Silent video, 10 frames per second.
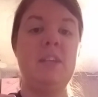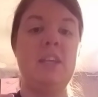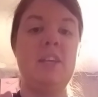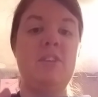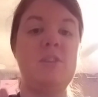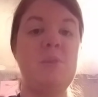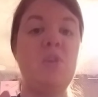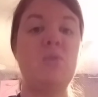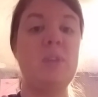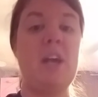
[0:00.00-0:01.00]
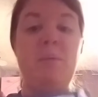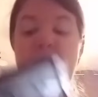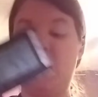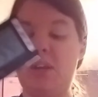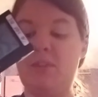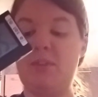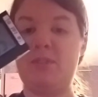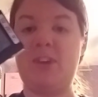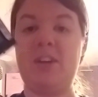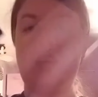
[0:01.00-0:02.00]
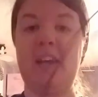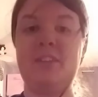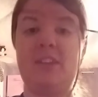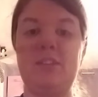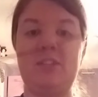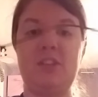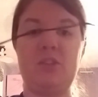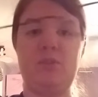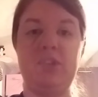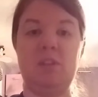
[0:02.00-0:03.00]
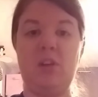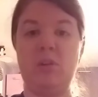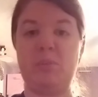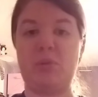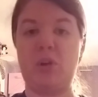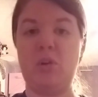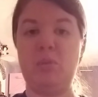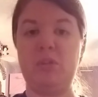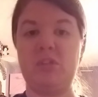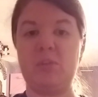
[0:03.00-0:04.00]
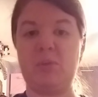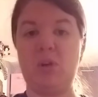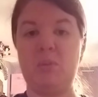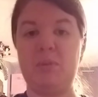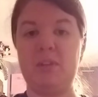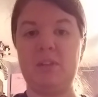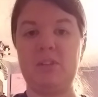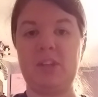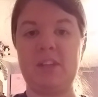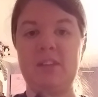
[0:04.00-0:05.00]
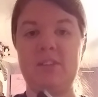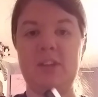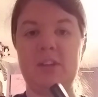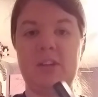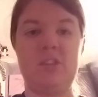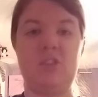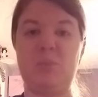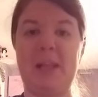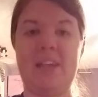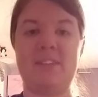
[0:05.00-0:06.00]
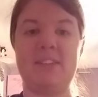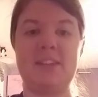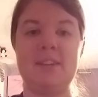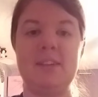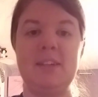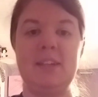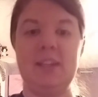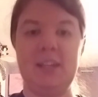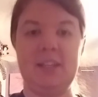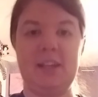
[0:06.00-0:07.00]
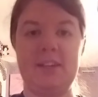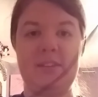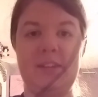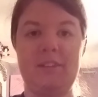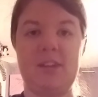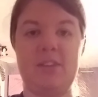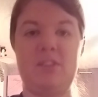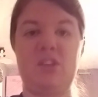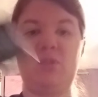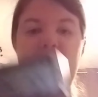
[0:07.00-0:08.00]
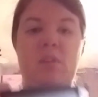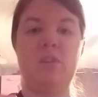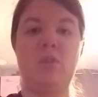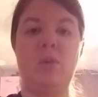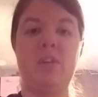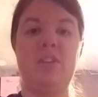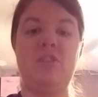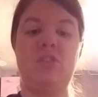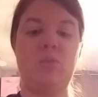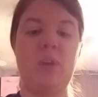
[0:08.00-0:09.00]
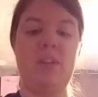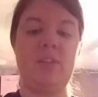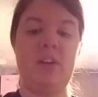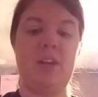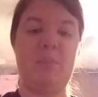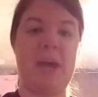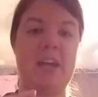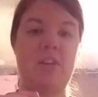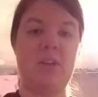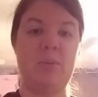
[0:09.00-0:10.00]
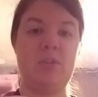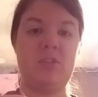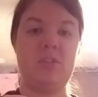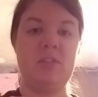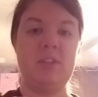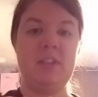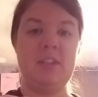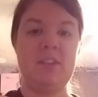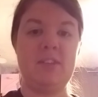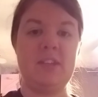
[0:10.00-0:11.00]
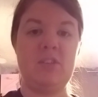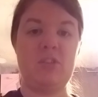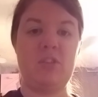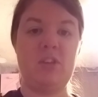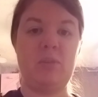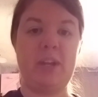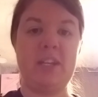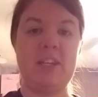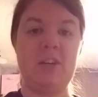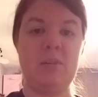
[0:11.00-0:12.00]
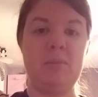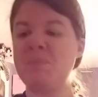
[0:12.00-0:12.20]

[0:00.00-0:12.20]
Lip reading: It's the most reliable one I've ever found. It has a 6-foot long probe, which the probe looks like this here. It's just plastic. And like I said, it's got a 6-foot long cord. This just runs on a battery, which is inserted right here.